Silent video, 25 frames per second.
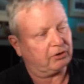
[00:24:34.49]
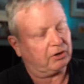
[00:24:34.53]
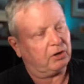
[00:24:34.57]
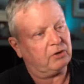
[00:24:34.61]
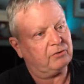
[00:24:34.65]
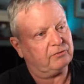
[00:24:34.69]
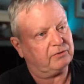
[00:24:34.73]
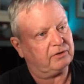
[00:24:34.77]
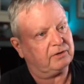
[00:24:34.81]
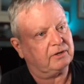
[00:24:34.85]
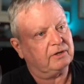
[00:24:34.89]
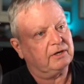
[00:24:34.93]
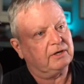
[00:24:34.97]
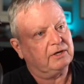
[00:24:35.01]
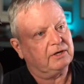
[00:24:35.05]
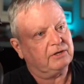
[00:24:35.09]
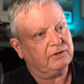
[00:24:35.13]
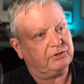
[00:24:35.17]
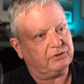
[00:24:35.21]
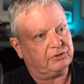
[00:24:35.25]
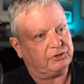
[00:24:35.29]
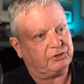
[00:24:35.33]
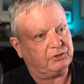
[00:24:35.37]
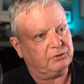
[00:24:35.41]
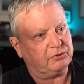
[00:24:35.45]
over
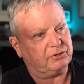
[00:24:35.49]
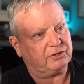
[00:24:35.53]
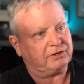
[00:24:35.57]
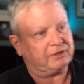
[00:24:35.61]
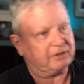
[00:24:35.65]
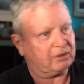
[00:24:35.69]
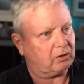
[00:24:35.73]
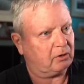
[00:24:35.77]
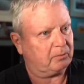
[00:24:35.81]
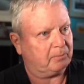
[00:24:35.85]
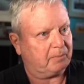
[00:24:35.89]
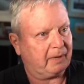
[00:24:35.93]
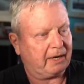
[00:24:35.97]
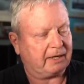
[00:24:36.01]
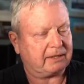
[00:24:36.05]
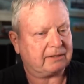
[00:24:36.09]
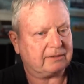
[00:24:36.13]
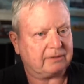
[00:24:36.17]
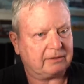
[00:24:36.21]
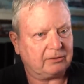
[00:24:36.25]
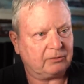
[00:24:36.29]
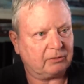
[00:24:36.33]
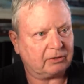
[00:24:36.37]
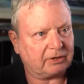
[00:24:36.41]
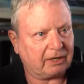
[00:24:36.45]
to shoot it and gone back to
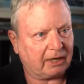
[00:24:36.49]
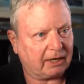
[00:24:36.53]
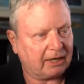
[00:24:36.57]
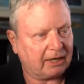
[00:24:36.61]
the UK.